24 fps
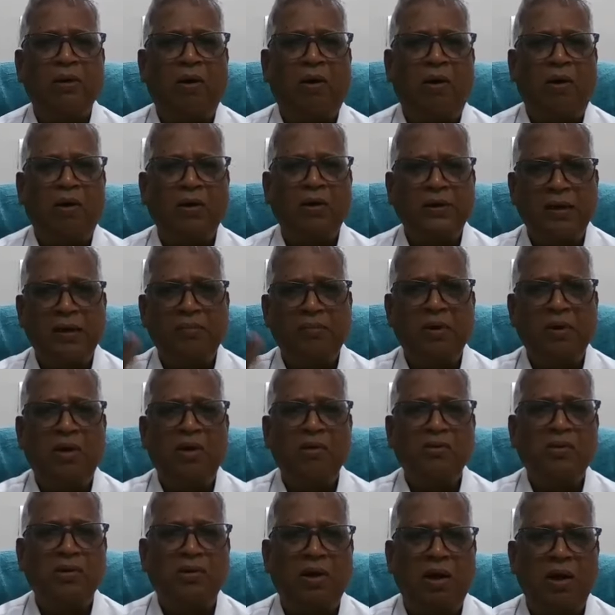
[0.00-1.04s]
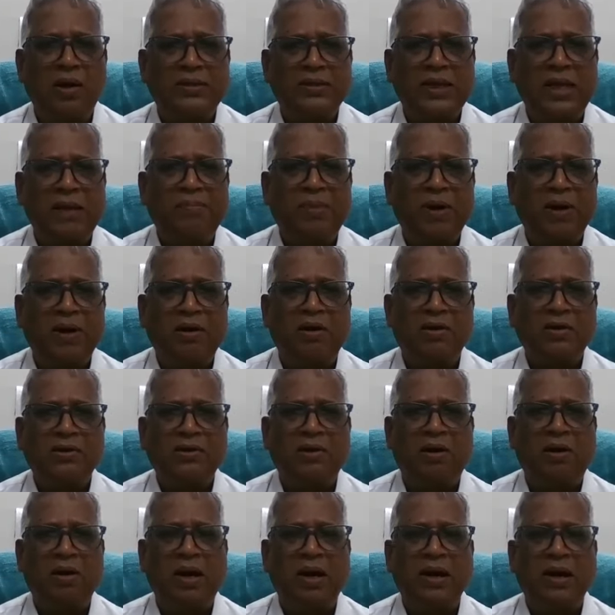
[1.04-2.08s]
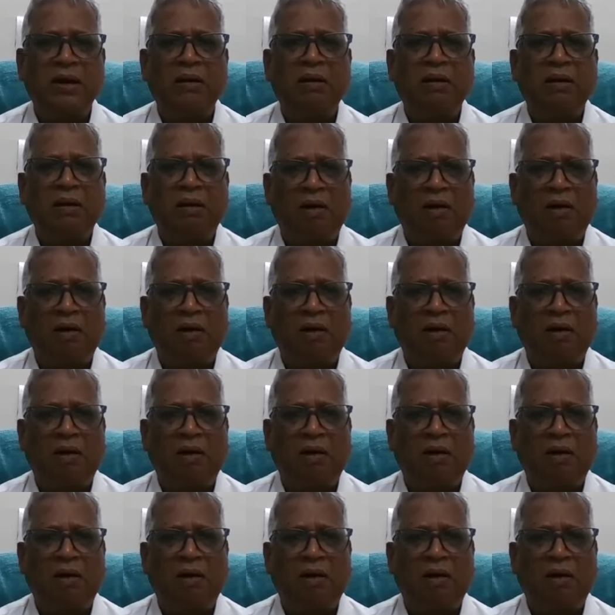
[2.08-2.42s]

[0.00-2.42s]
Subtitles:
or they belong to Jayaprakash Narayan